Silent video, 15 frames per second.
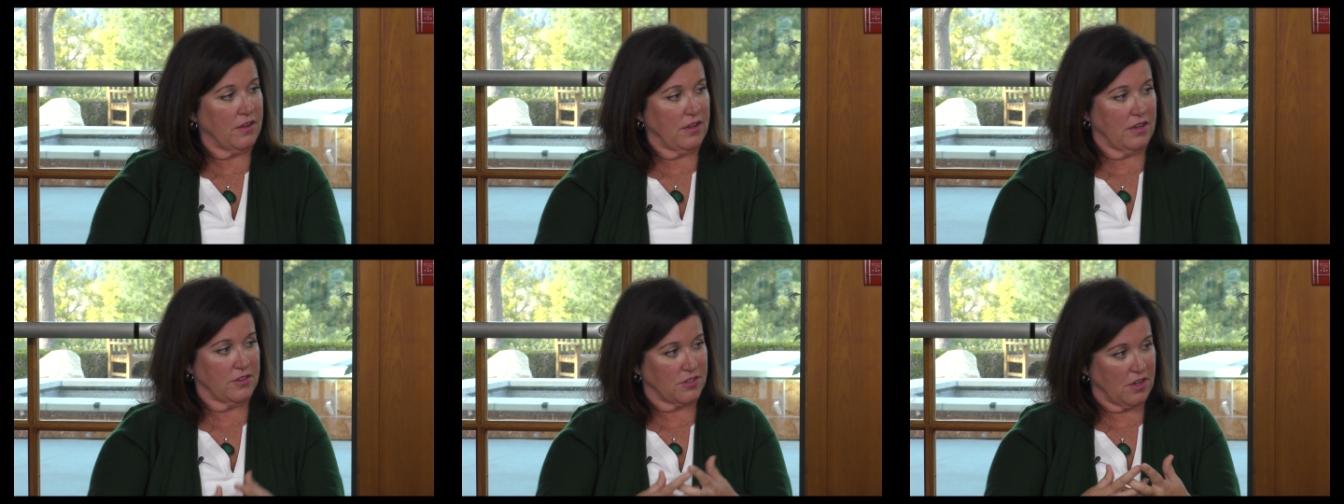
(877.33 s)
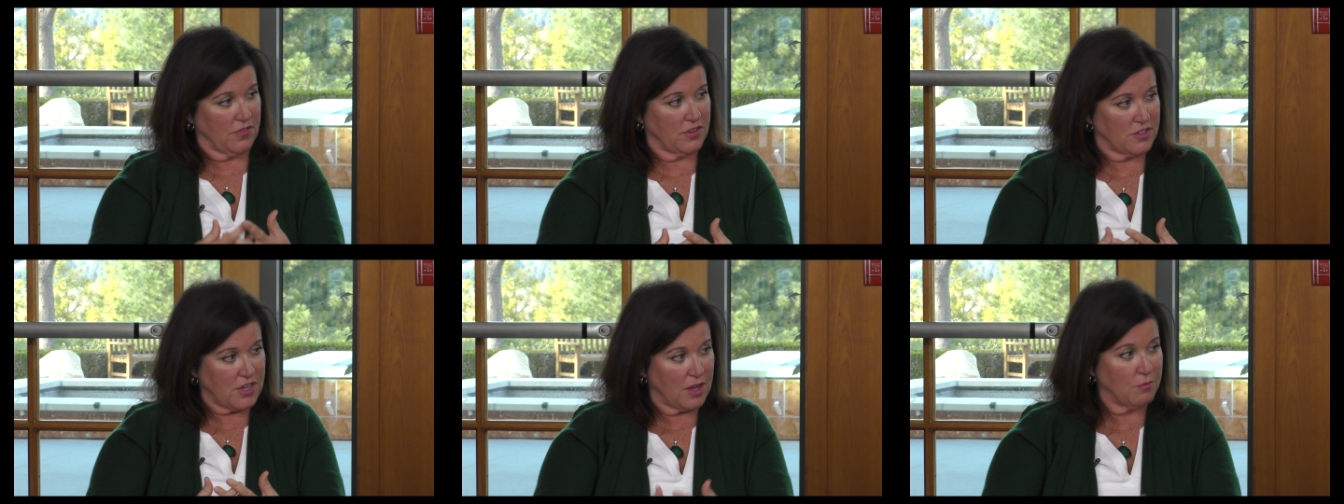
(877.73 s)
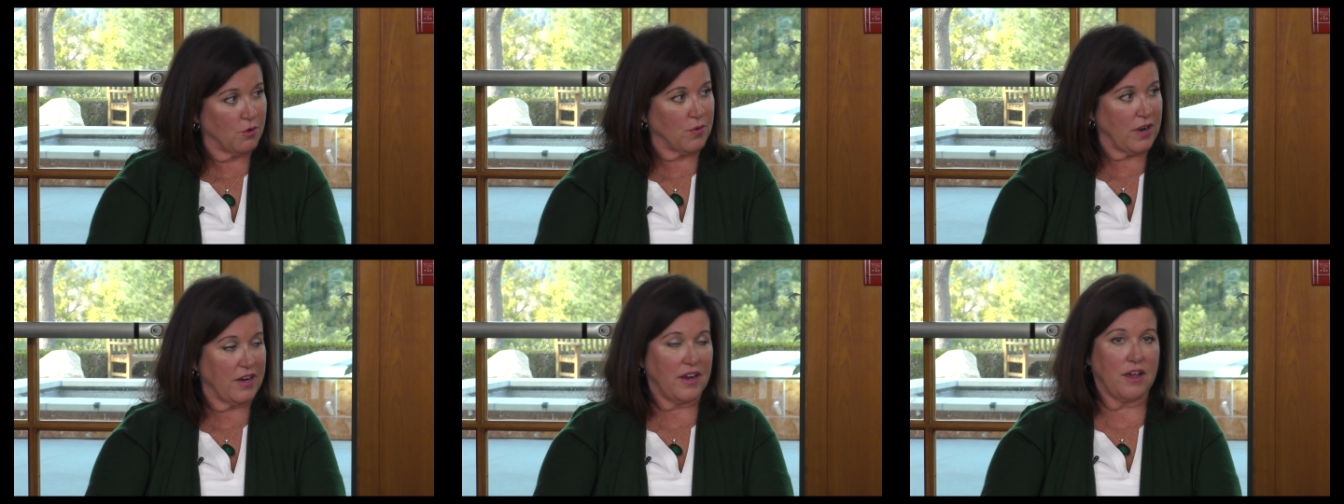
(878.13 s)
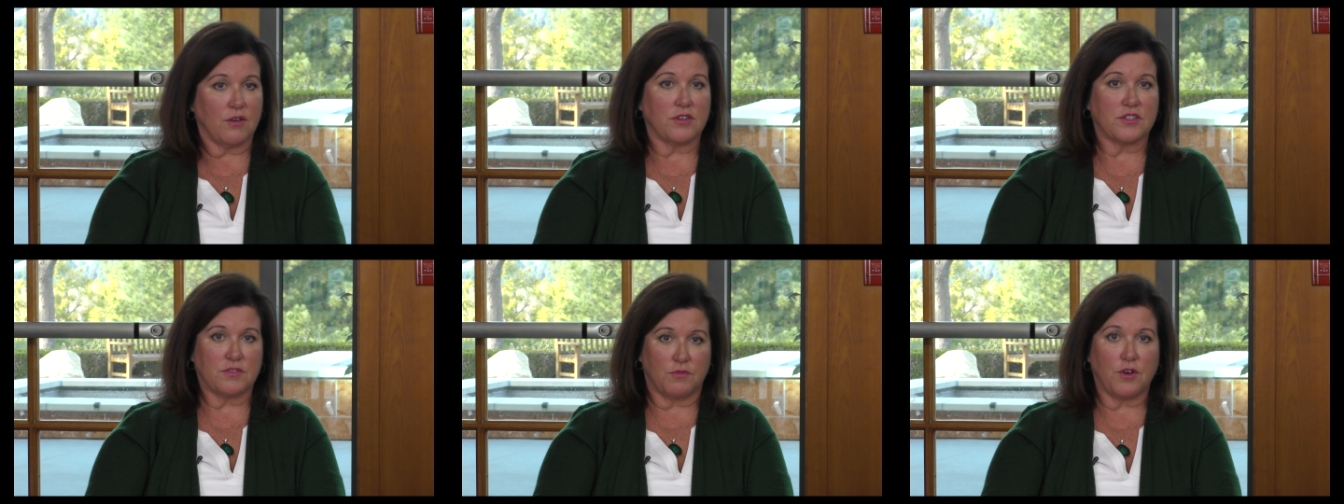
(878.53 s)
is on the table right
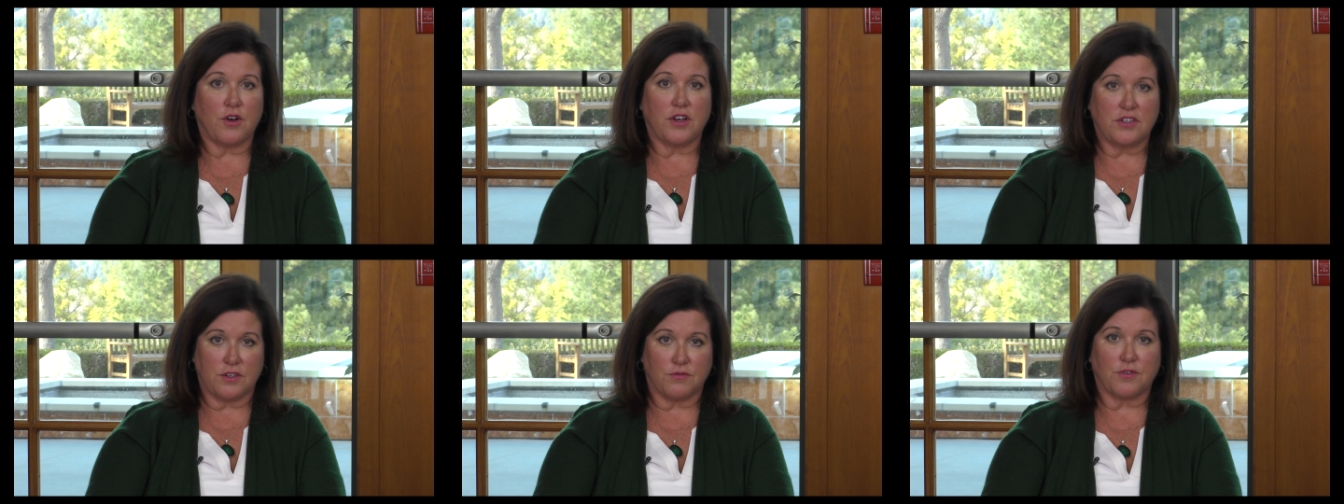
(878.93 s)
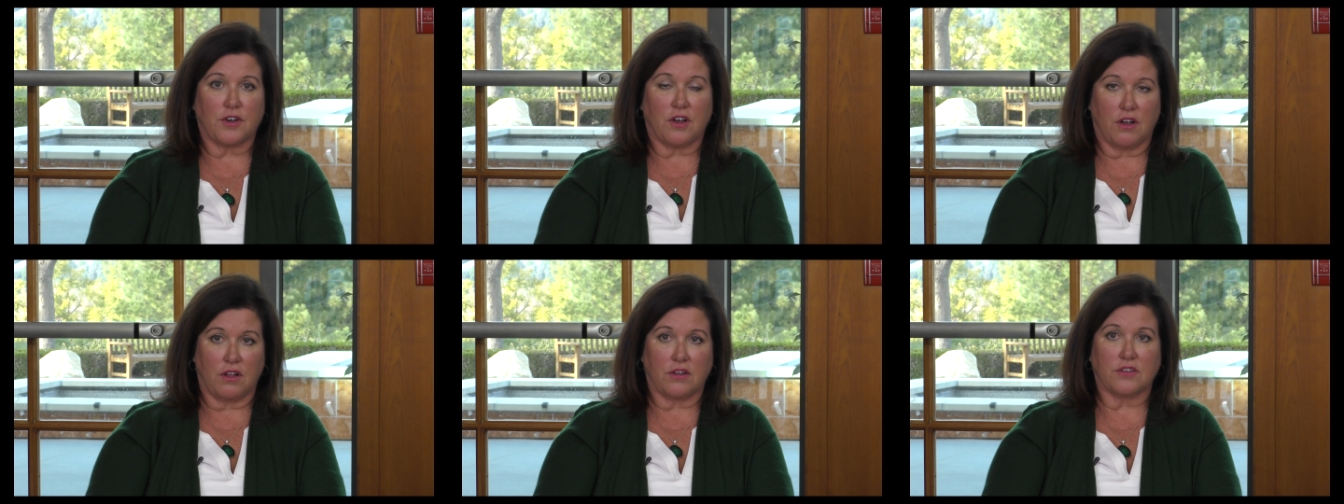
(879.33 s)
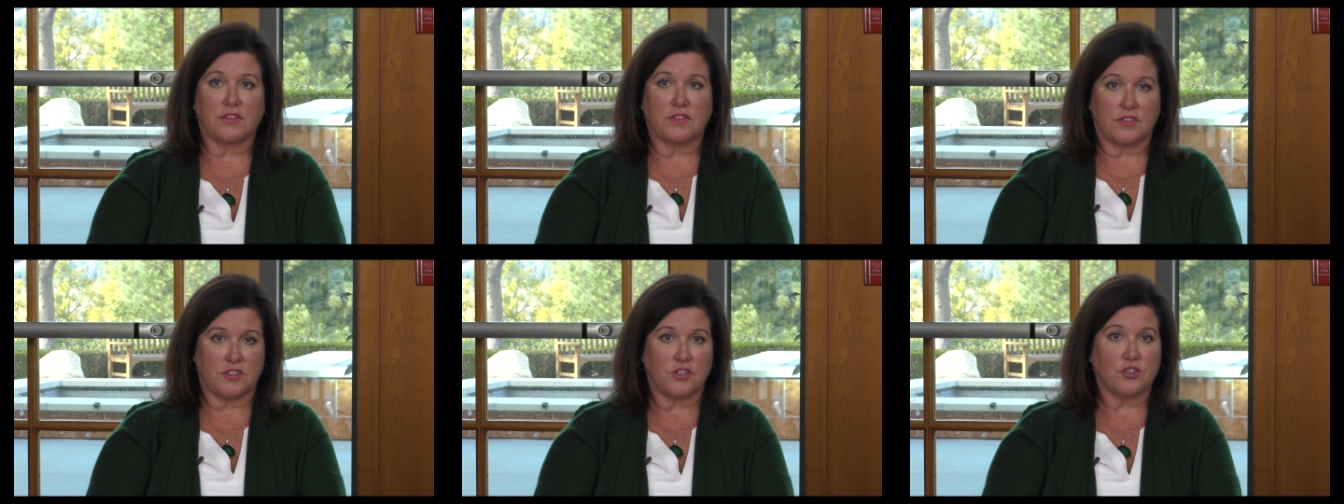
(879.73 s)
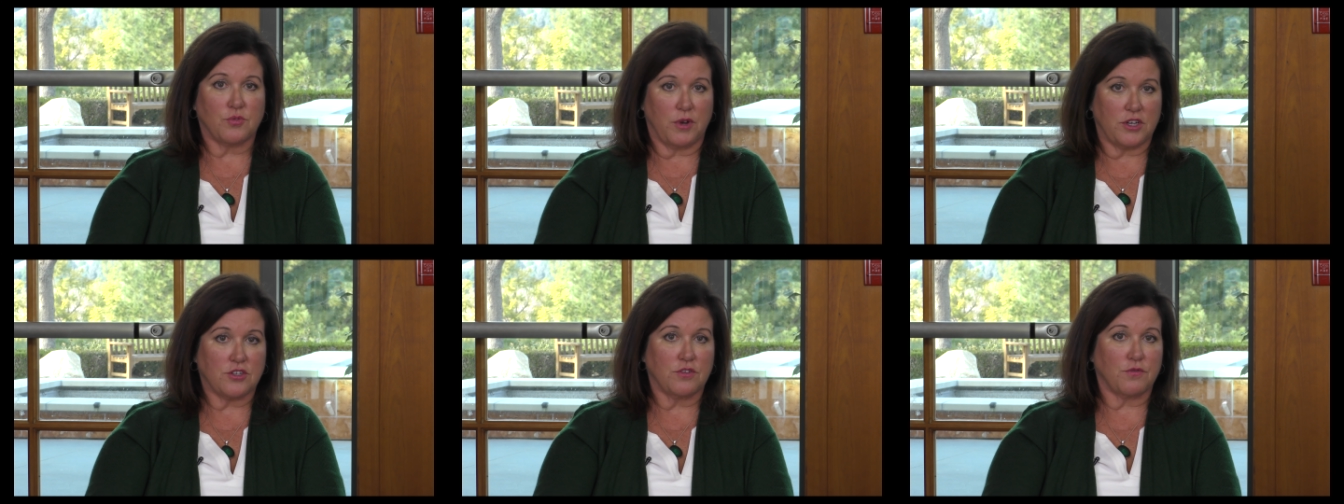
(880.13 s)
now is a very difficult
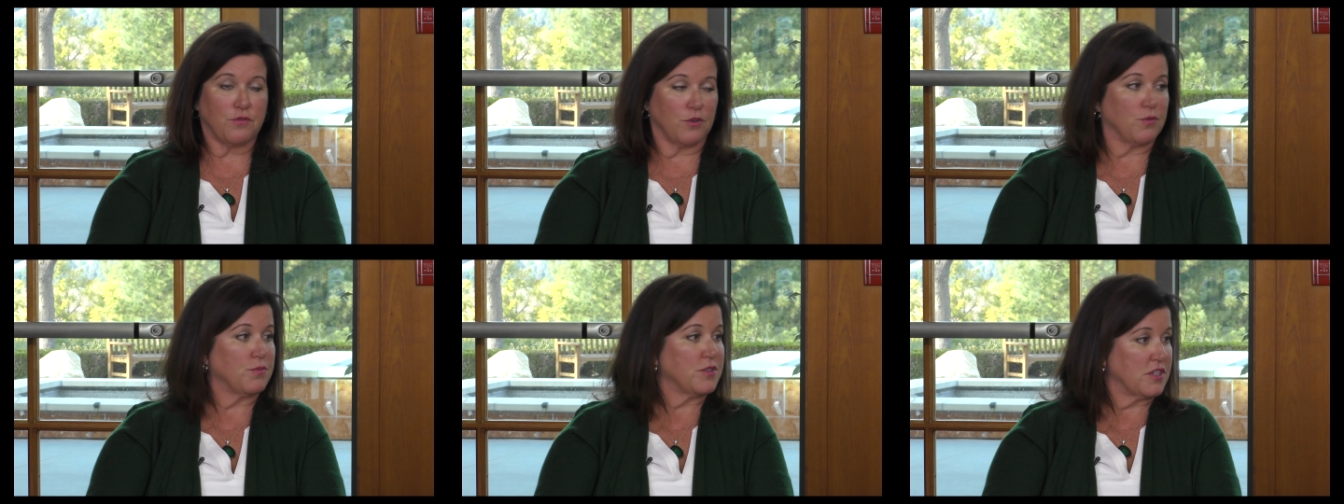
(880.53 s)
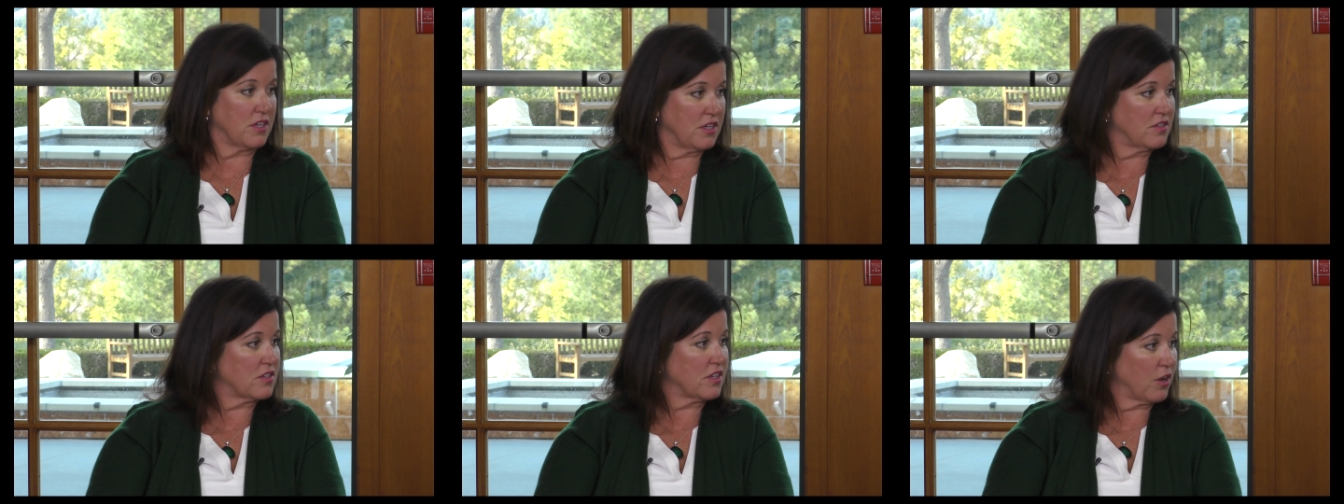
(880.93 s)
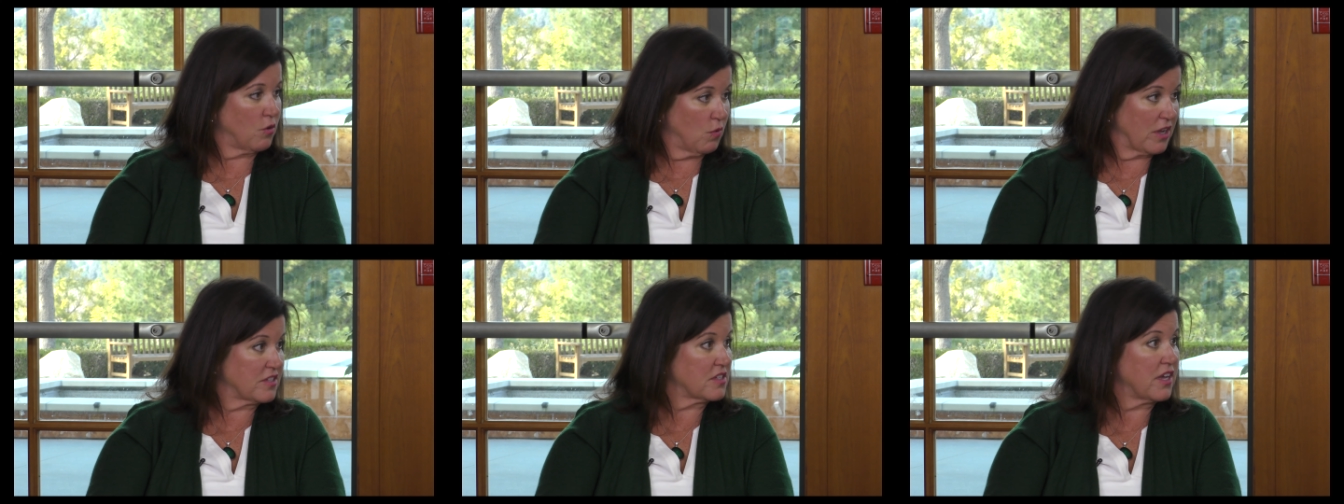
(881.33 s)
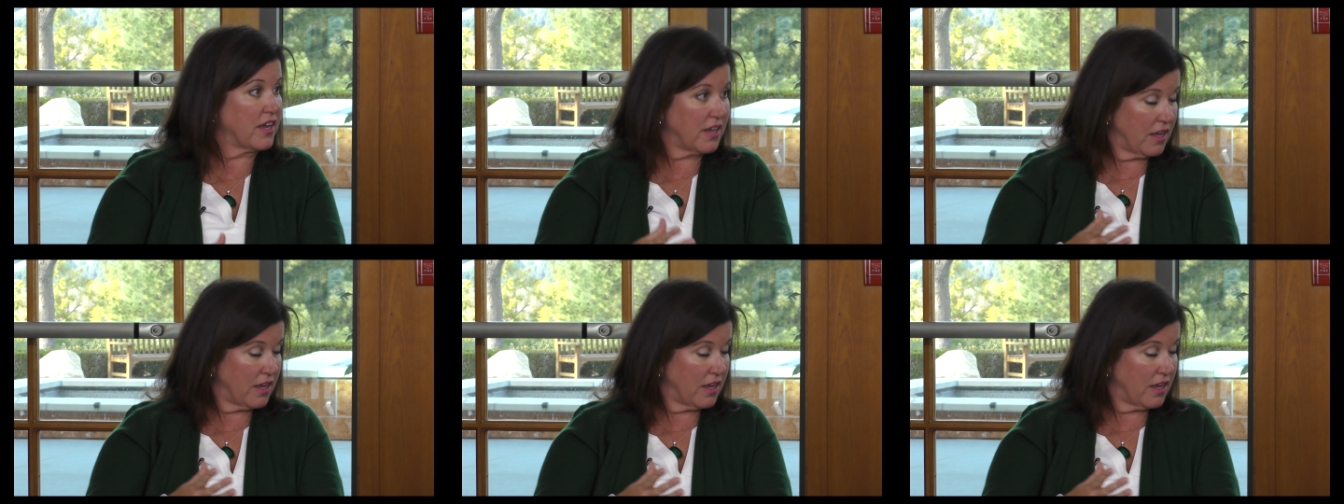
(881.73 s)
situation for cities like Westlake